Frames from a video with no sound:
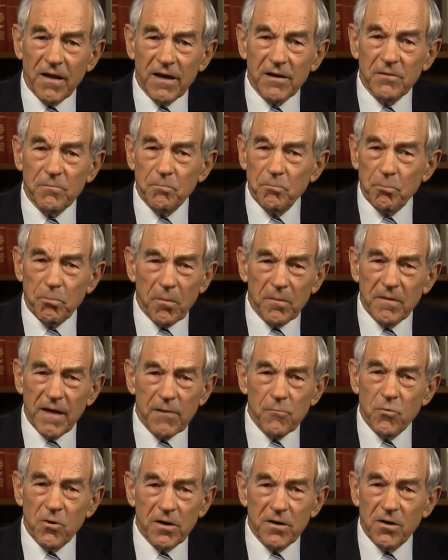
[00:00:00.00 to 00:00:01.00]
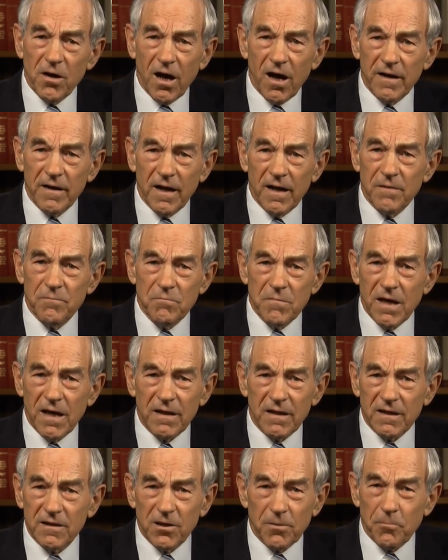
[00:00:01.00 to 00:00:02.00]
They would not
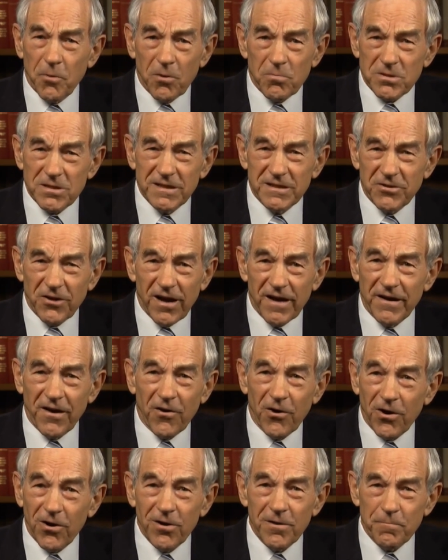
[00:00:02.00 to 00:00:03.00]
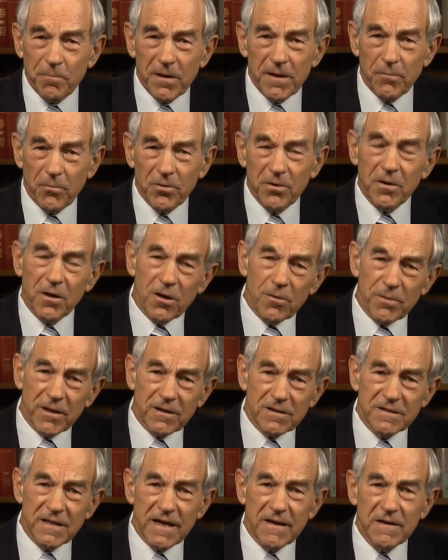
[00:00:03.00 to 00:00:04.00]
admit that they're purposely trying to hurt people. No,
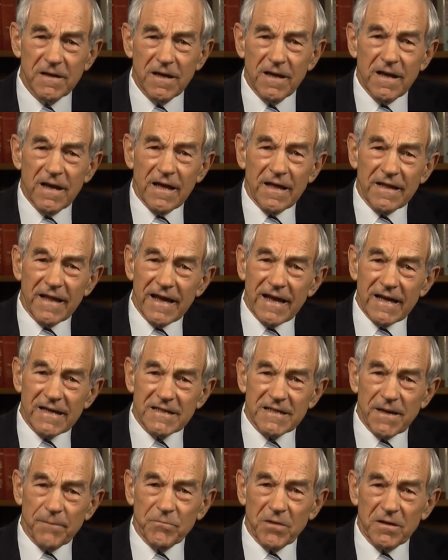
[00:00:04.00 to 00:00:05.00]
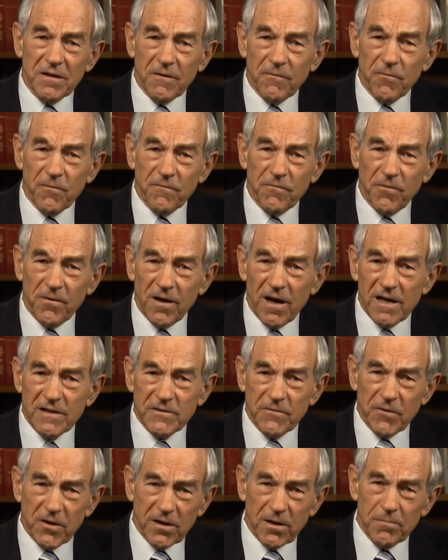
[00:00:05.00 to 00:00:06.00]
because they accept a different
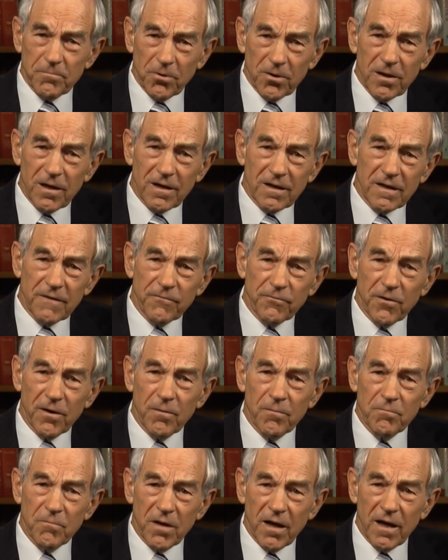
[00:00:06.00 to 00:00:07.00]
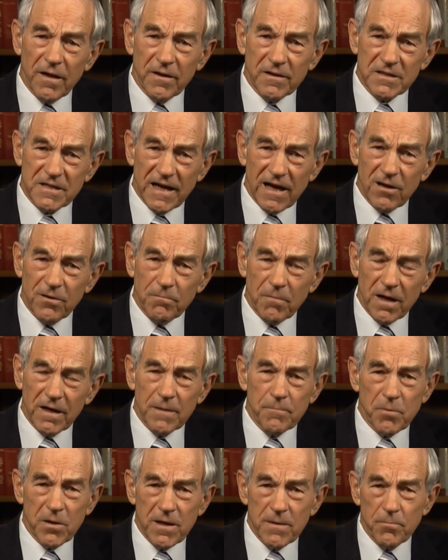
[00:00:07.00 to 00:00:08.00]
philosophy completely from the sound
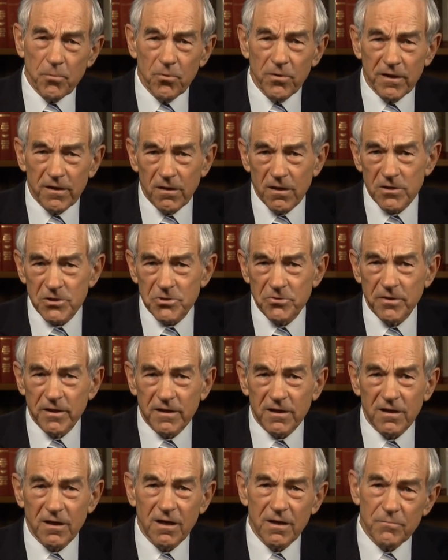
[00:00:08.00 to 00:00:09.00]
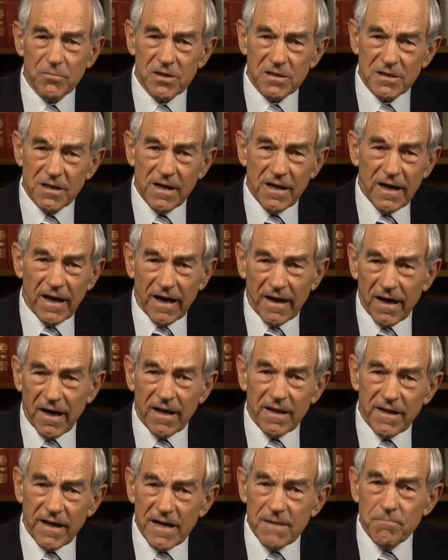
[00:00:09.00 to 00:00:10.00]
money people and the Austrian economists.
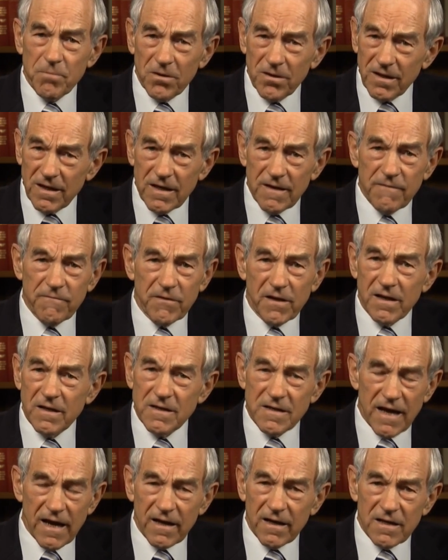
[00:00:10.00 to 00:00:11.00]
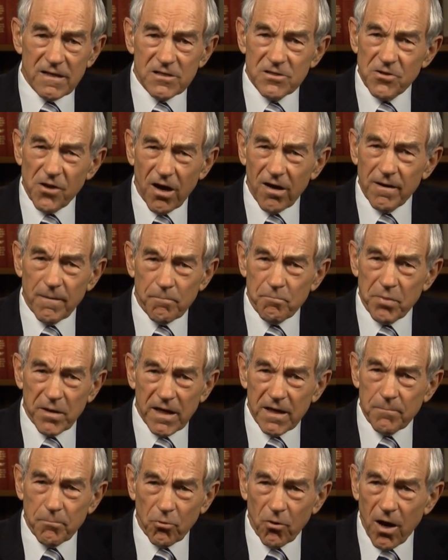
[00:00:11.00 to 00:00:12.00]
They believe that debt is not a
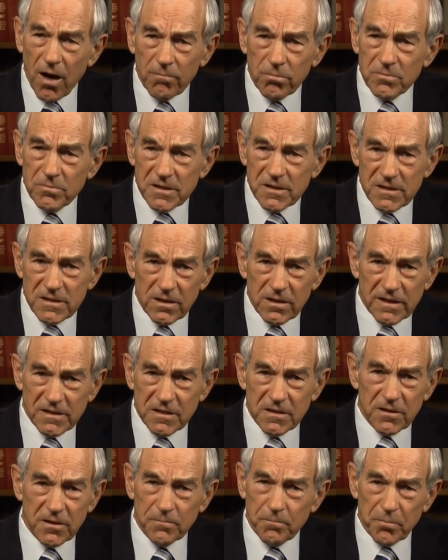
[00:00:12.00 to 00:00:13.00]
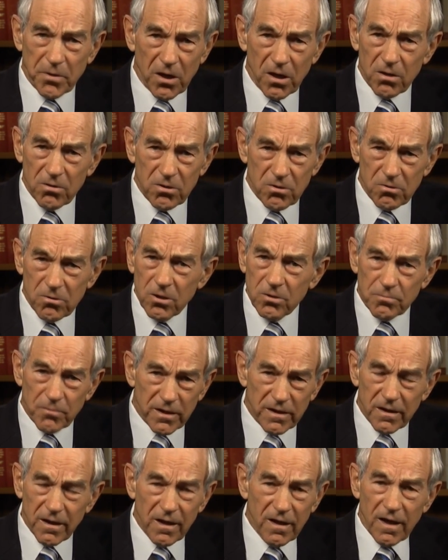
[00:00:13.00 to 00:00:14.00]
big problem. Just listen to Paul
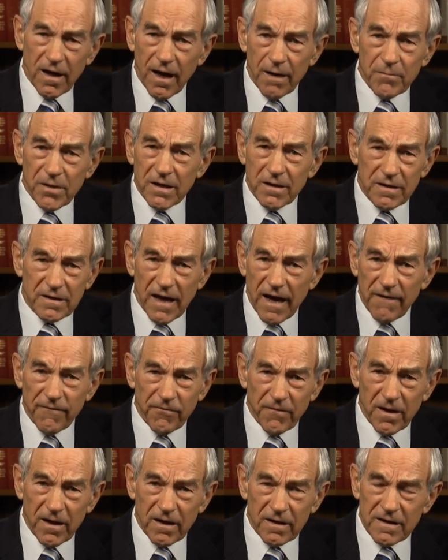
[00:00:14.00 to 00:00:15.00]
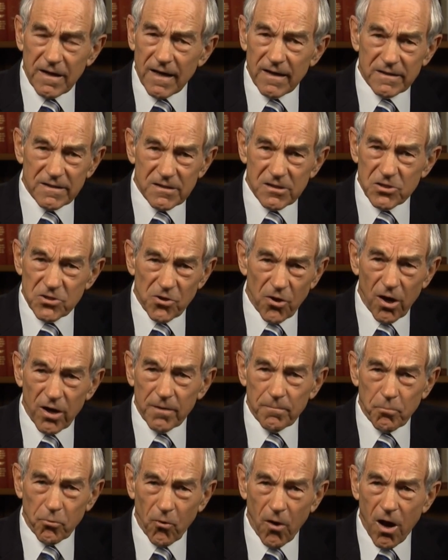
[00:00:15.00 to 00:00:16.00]
Krugman. I mean, debt's is
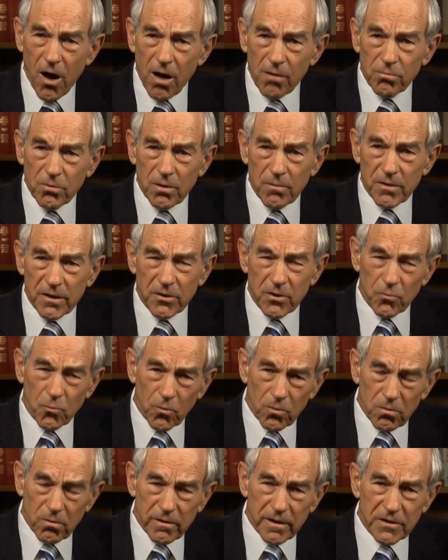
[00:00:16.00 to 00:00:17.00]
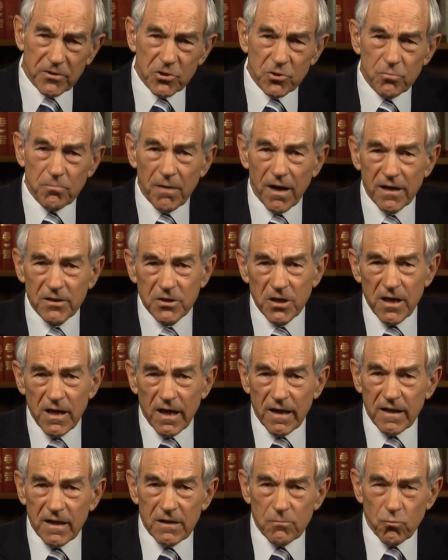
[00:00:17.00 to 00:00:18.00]
not a problem, right. And you worry too much.
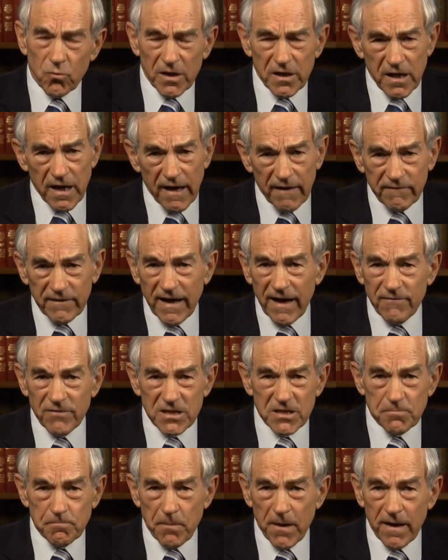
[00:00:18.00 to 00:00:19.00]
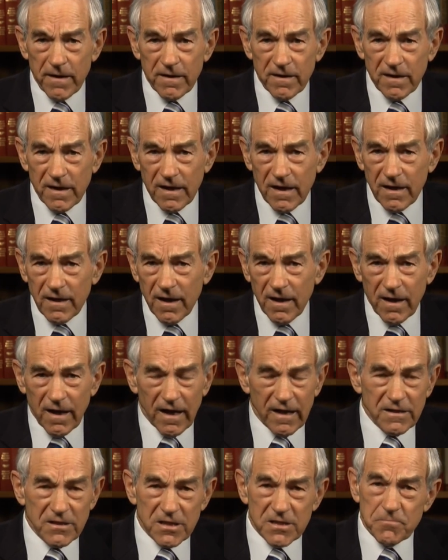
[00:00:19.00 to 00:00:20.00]
What you have to have is spending
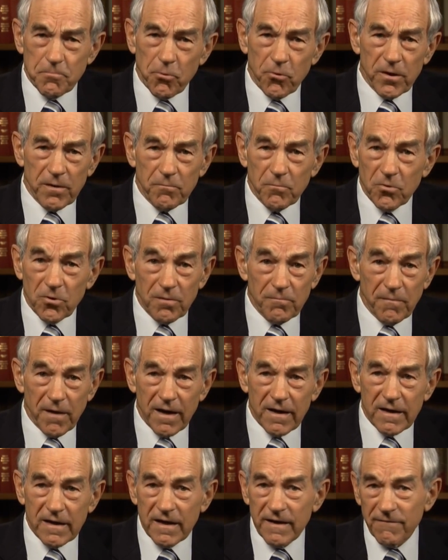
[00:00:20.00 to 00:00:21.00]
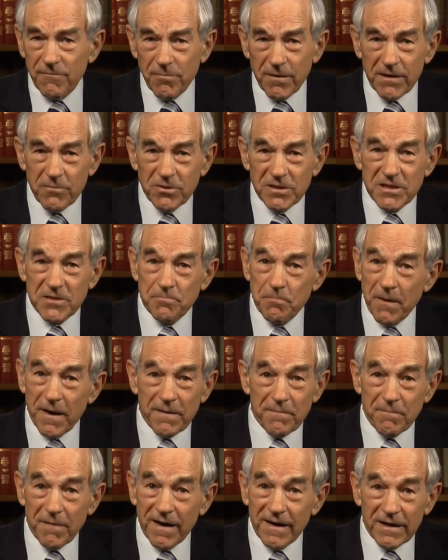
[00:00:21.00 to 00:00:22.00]
and just print more money, and everybody would
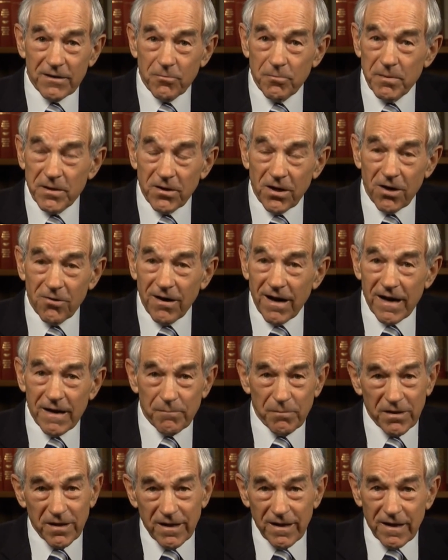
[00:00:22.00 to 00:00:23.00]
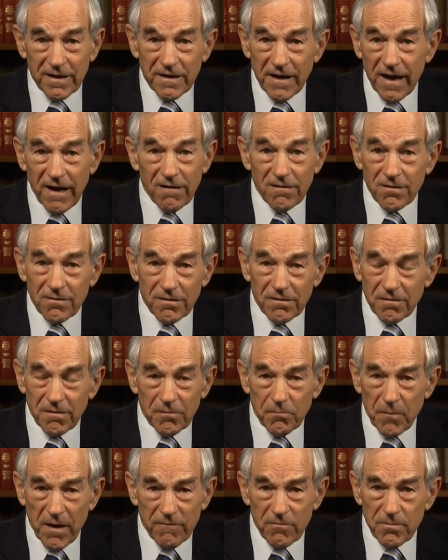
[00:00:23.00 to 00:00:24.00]
spend money. It would be all right. But now,
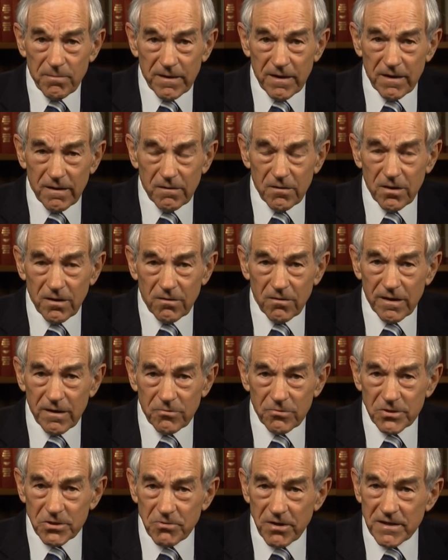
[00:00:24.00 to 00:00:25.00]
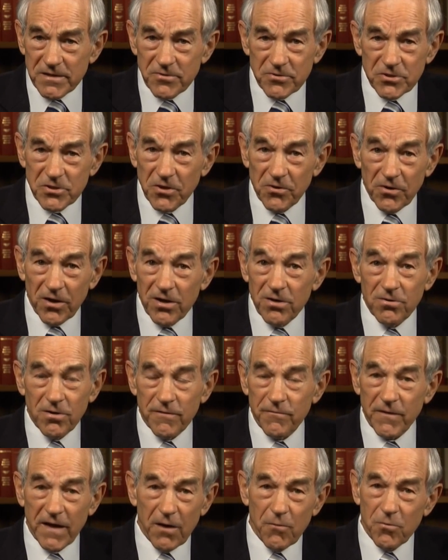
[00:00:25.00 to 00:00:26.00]
everybody, interest rates are so
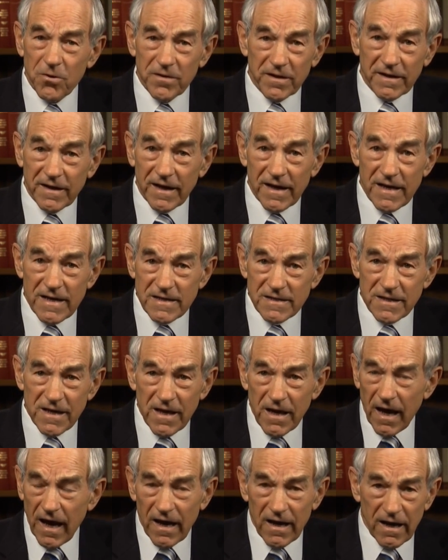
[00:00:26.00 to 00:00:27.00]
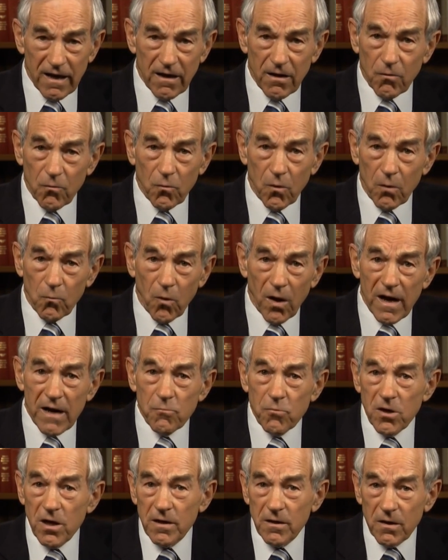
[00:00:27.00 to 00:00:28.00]
low. If that were the case,
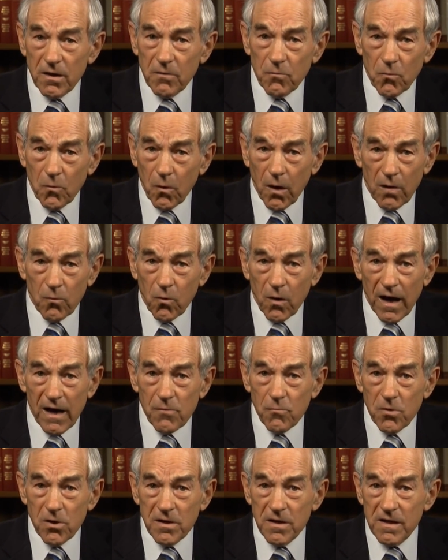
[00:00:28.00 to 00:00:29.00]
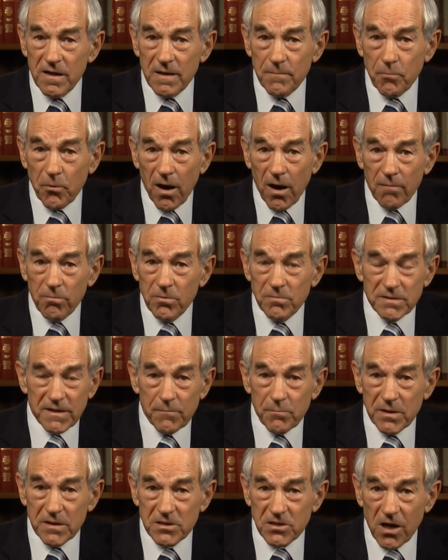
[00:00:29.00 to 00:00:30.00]
why wouldn't problems
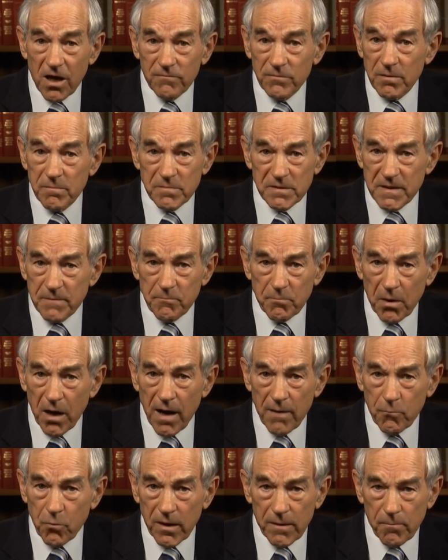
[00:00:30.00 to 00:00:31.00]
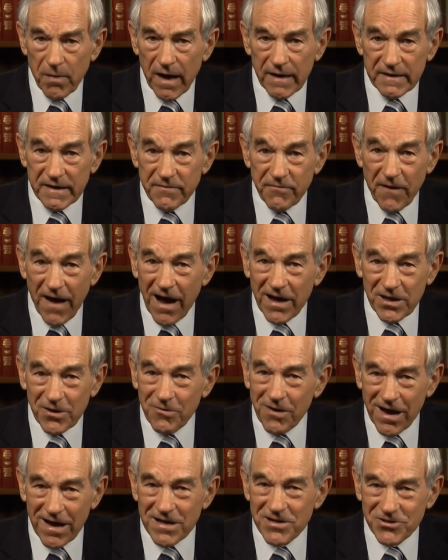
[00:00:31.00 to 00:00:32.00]
have been solved in Zimbabwe by
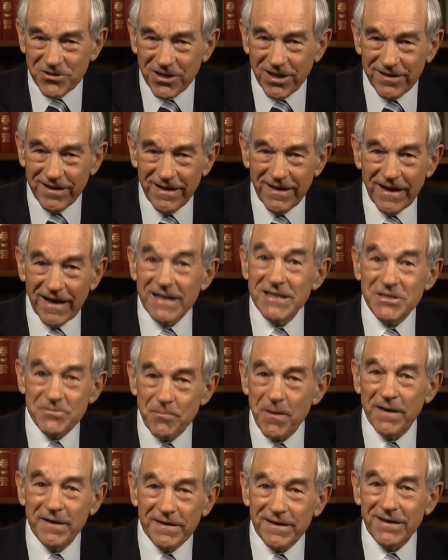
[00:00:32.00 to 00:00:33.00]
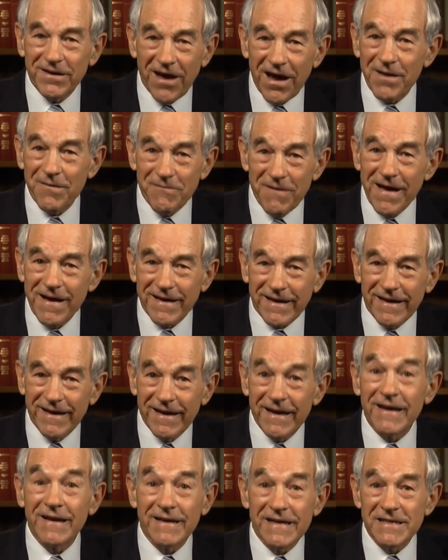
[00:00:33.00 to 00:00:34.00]
devaluation and spending a lot of money?
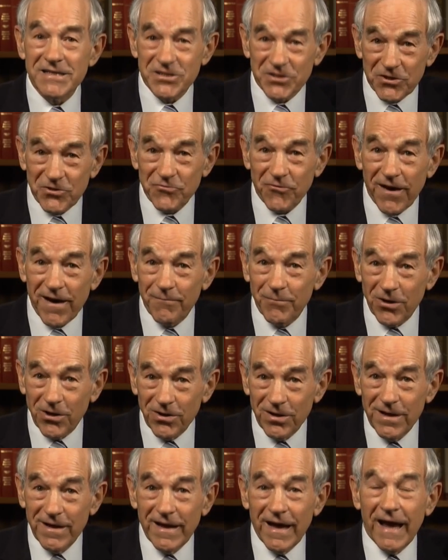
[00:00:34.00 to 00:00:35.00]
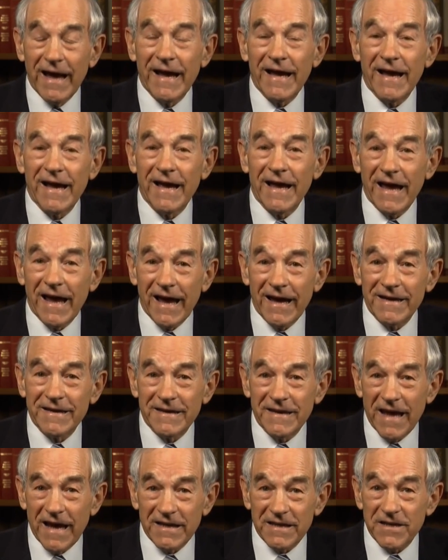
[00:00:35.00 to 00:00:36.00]
It leads to trouble
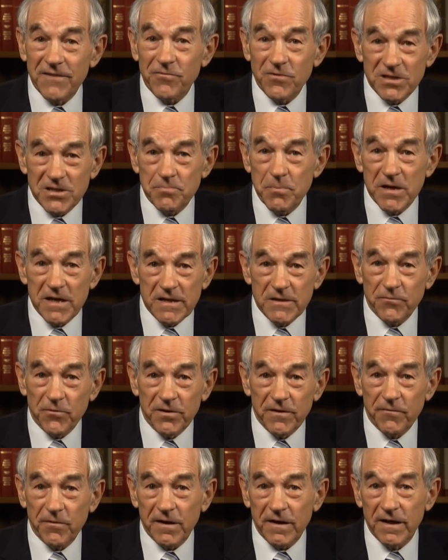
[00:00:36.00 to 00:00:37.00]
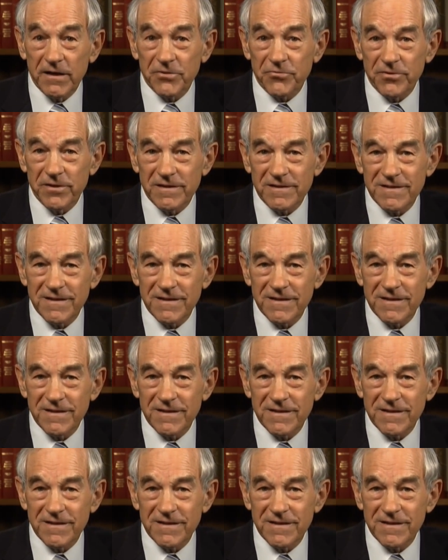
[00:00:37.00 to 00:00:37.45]
at different speeds for different countries.